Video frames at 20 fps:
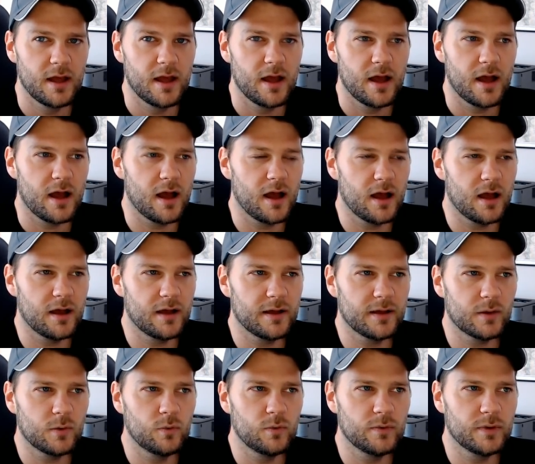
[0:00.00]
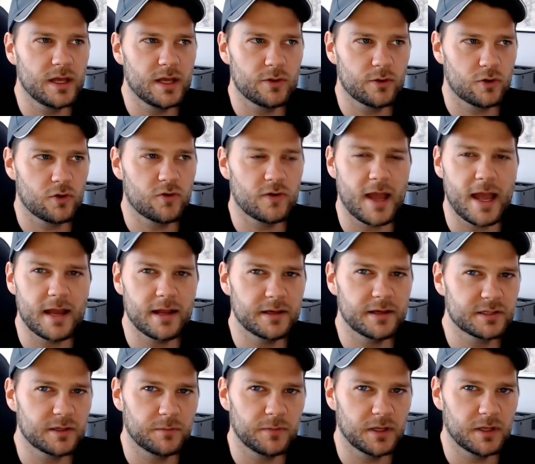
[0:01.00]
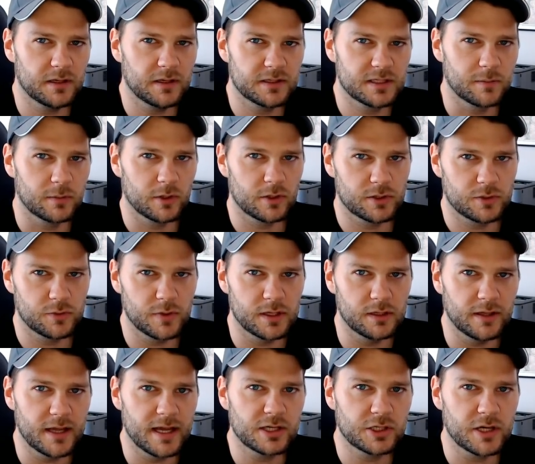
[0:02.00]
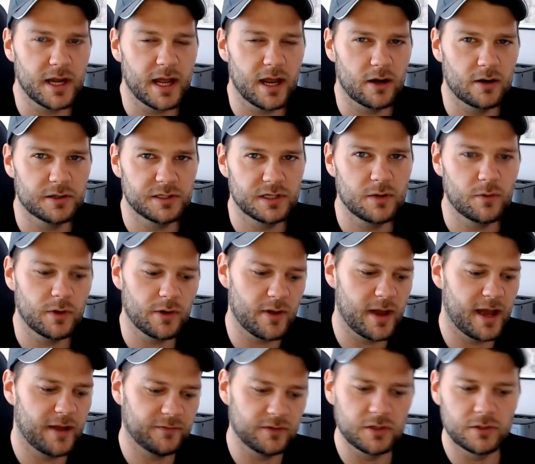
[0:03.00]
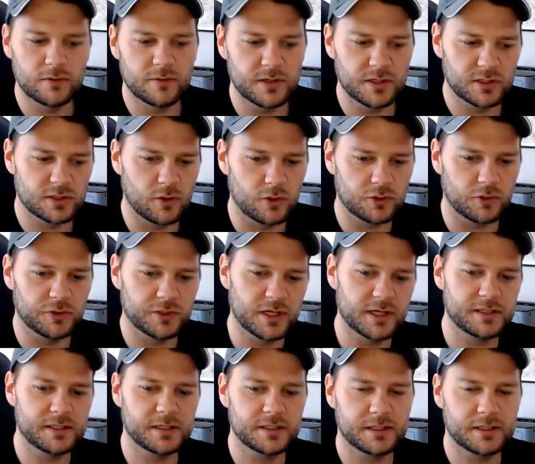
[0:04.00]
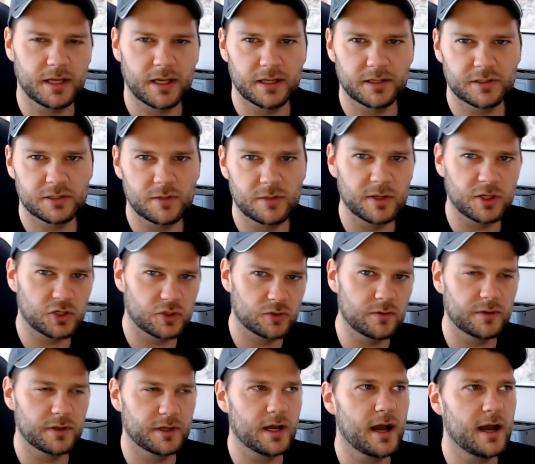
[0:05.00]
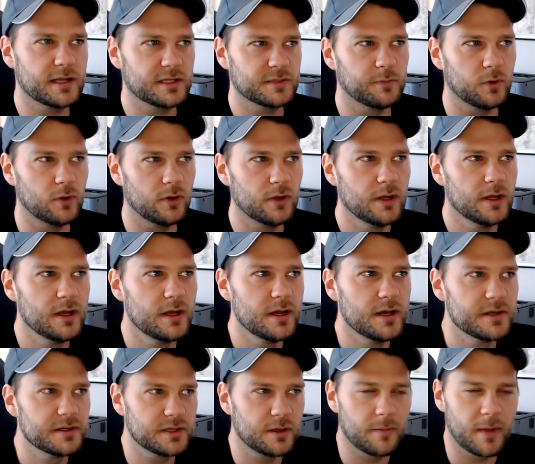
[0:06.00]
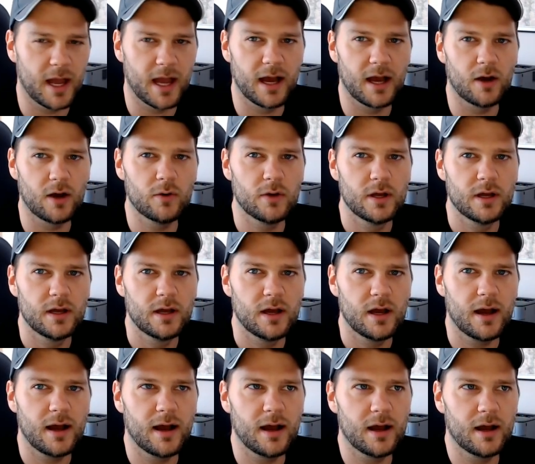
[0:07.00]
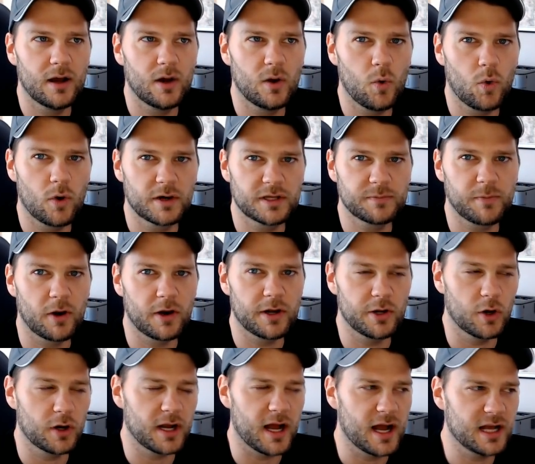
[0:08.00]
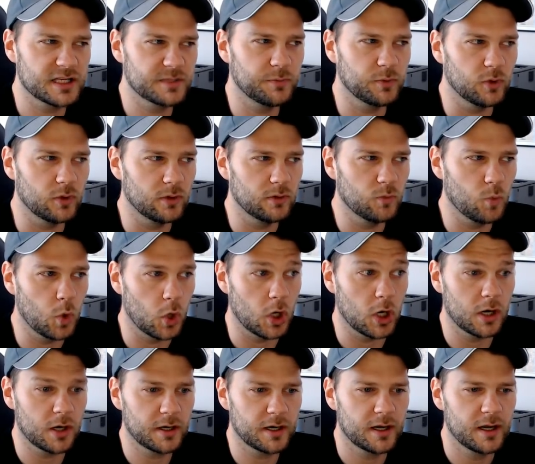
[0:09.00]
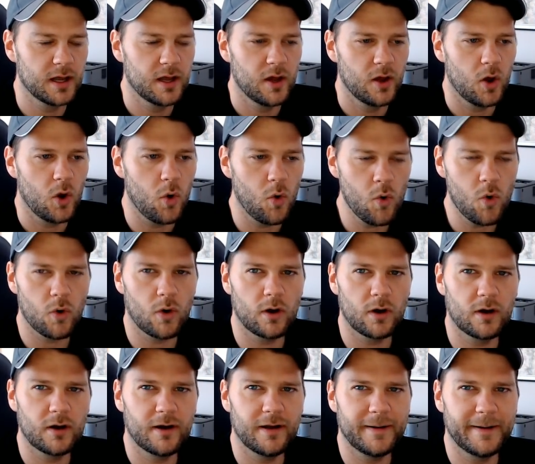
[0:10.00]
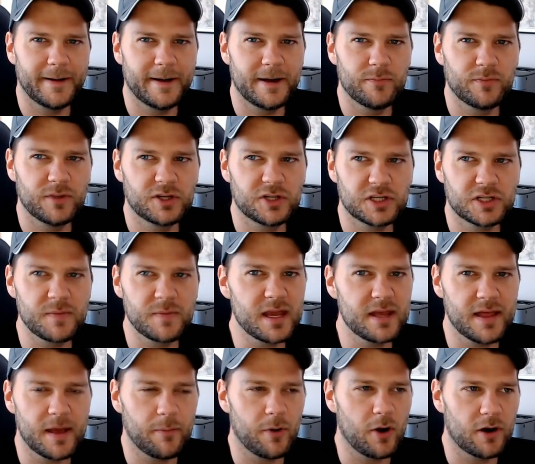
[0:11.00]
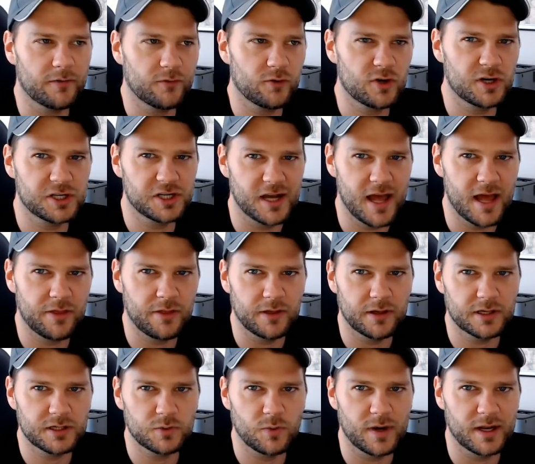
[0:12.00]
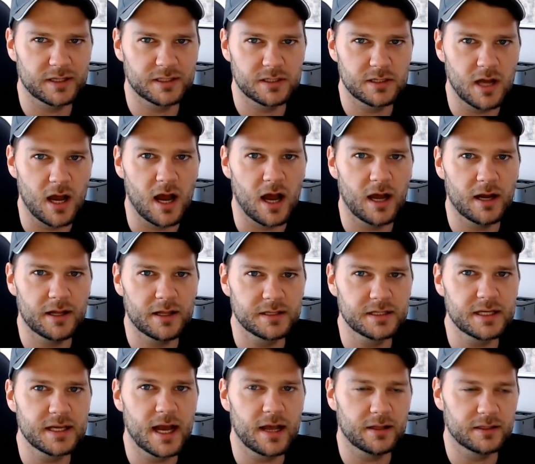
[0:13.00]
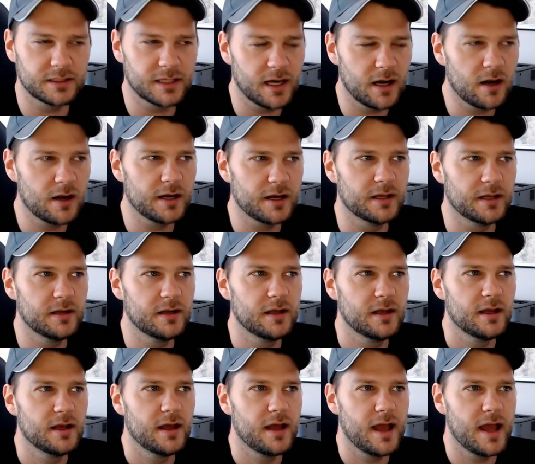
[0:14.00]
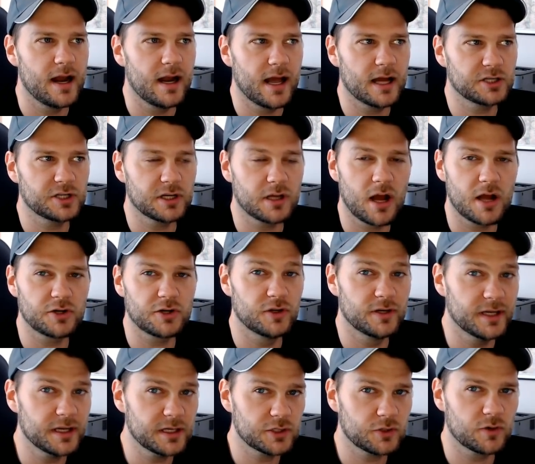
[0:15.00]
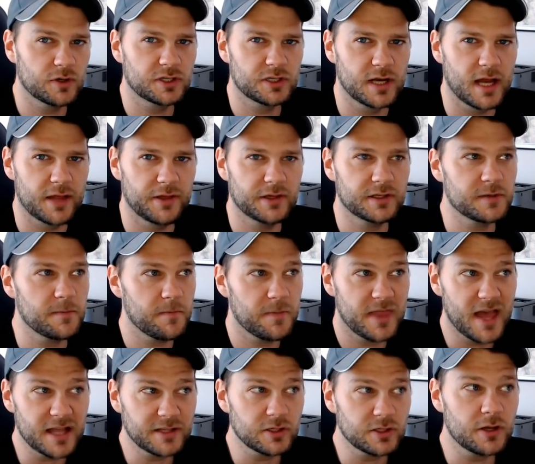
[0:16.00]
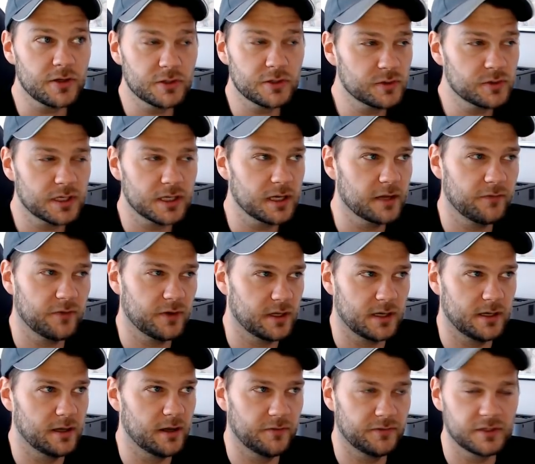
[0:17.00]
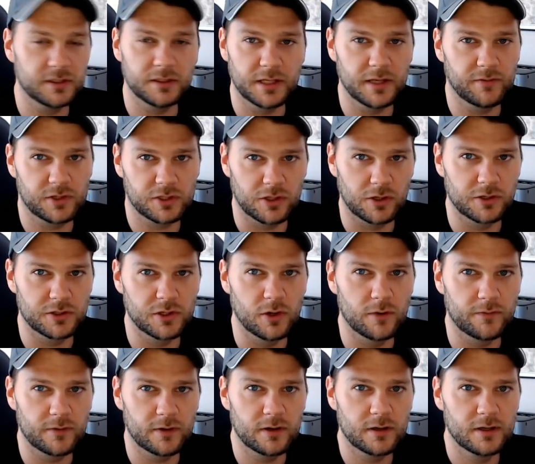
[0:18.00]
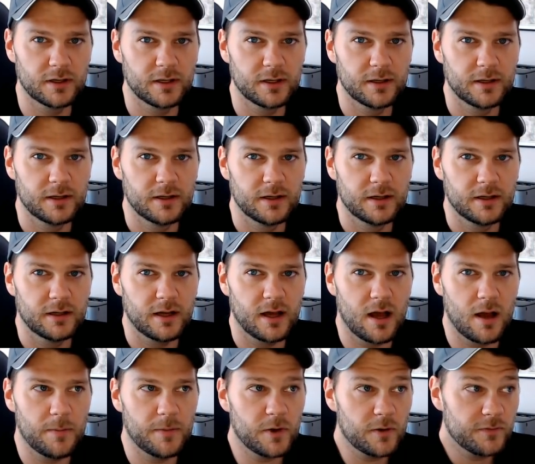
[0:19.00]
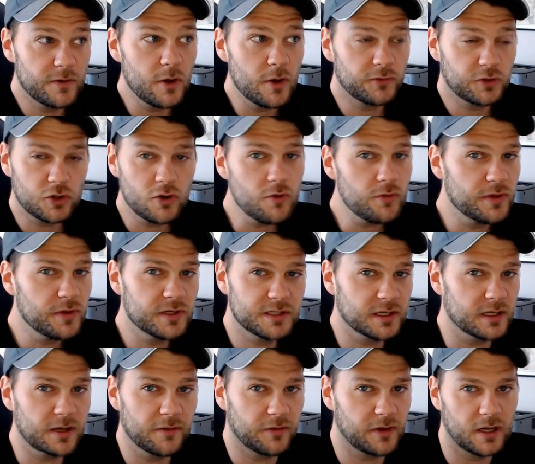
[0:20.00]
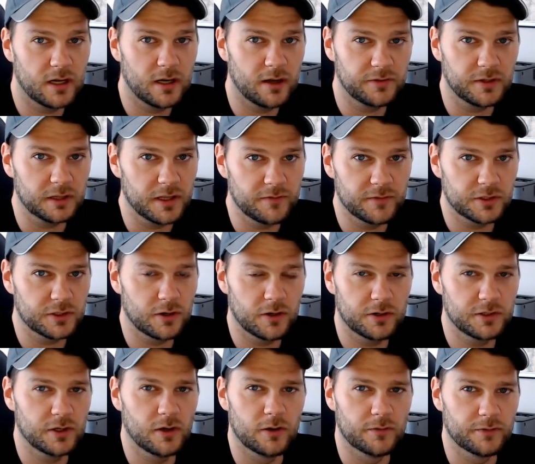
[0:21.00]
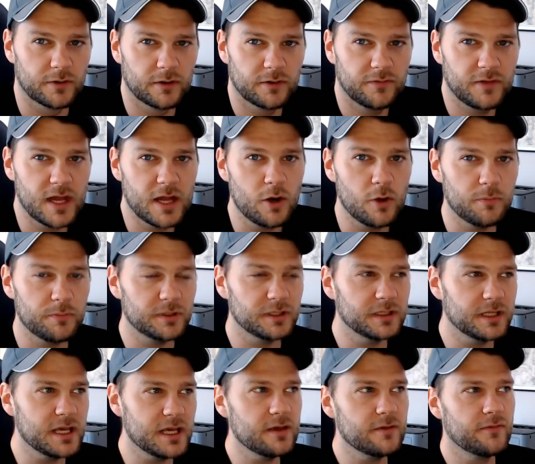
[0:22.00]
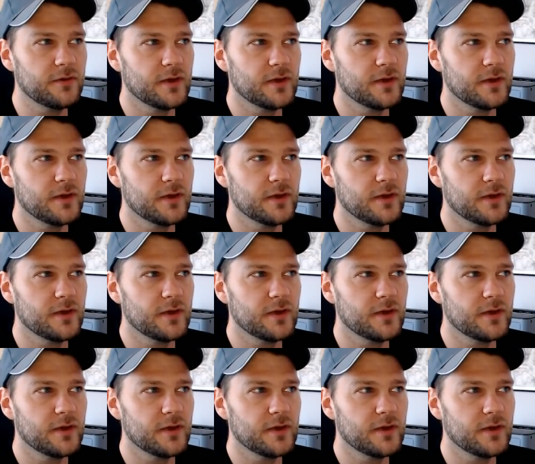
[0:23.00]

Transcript: uh, either creating something similar to a Galatian heresy, where you have to do these social justice things to be true to the gospel somehow, uh, or it's part of your gospel work, or um, just making that part of Christian ethics when it's not, it's egalitarian and it actually contradicts Christian ethics, that's also significant enough to leave a church over. Um, their view of truth is significant enough to leave a church over. If they don't believe